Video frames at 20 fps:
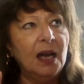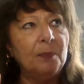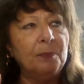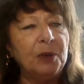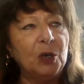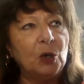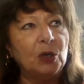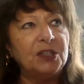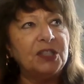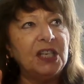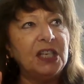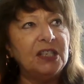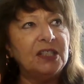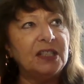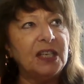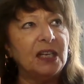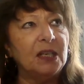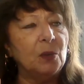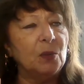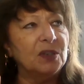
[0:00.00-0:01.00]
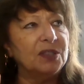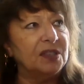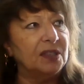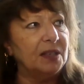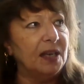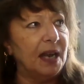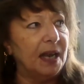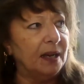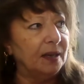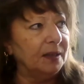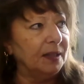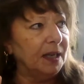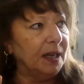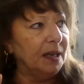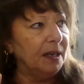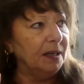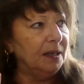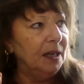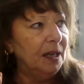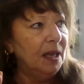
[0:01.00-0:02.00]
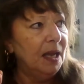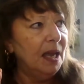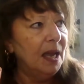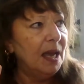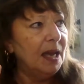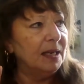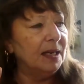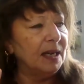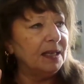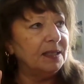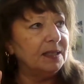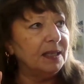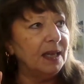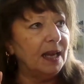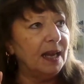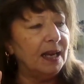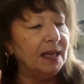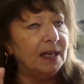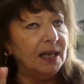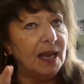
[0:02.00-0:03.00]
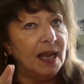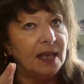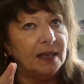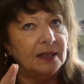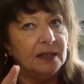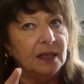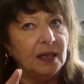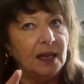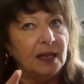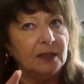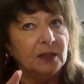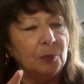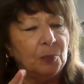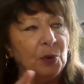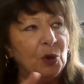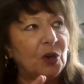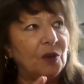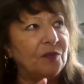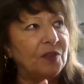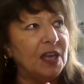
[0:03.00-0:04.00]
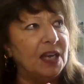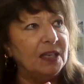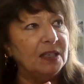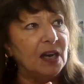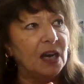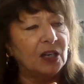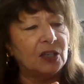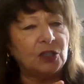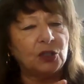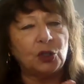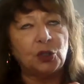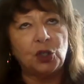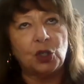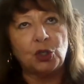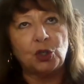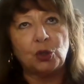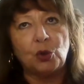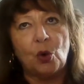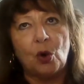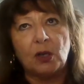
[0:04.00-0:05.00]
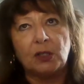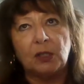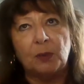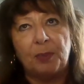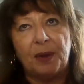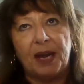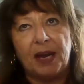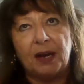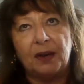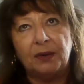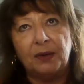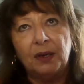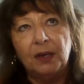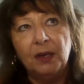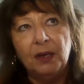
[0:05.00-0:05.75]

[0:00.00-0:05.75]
Because he said he was an alien, and I said, and the book of Enoch just talked about